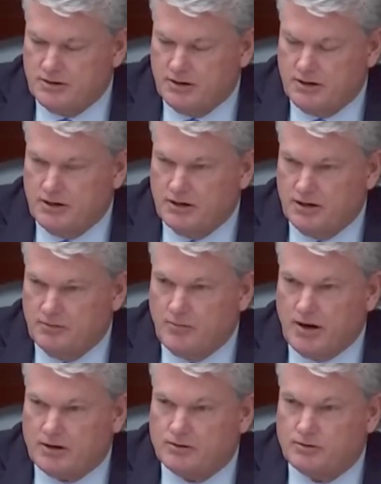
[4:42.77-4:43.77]
In
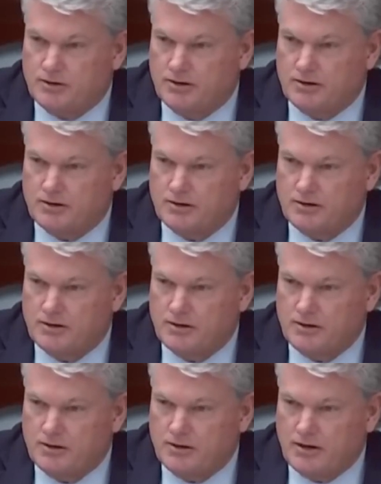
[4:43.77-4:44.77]
my career,
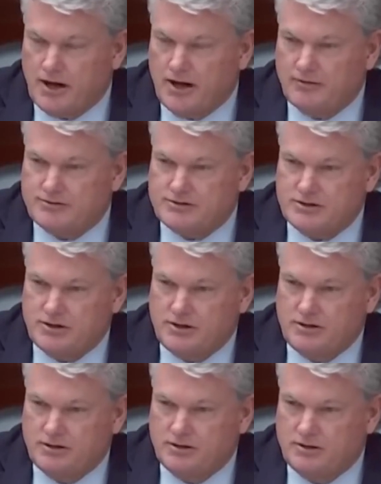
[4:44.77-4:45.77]
I have
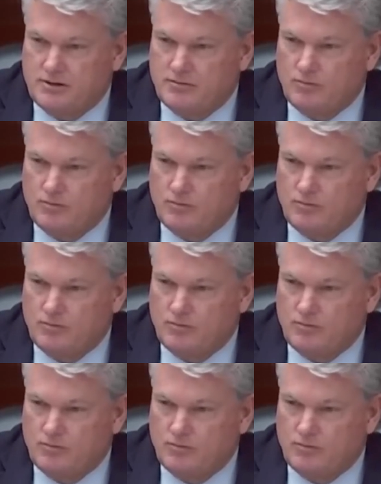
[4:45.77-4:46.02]
seen